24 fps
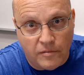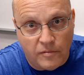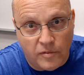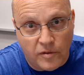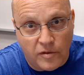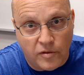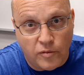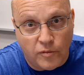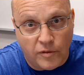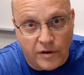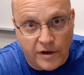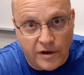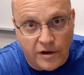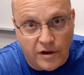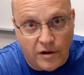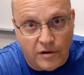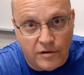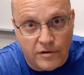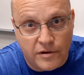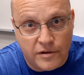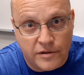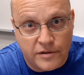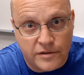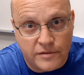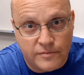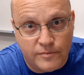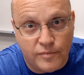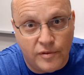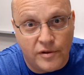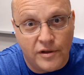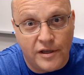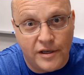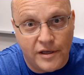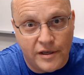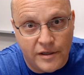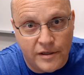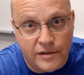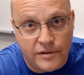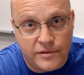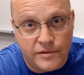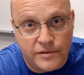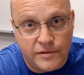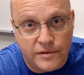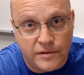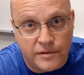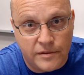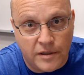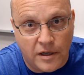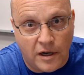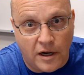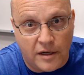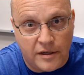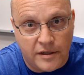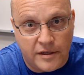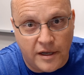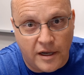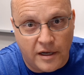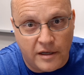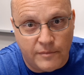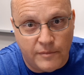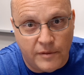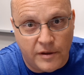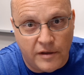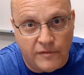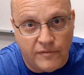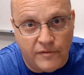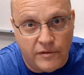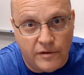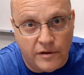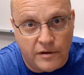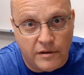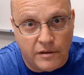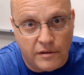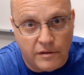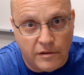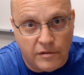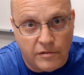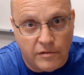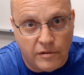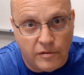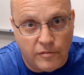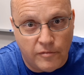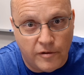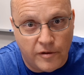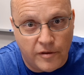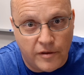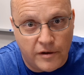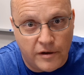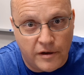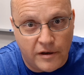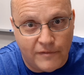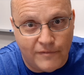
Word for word: the twenty dollars, please contact me if you need assistance with it.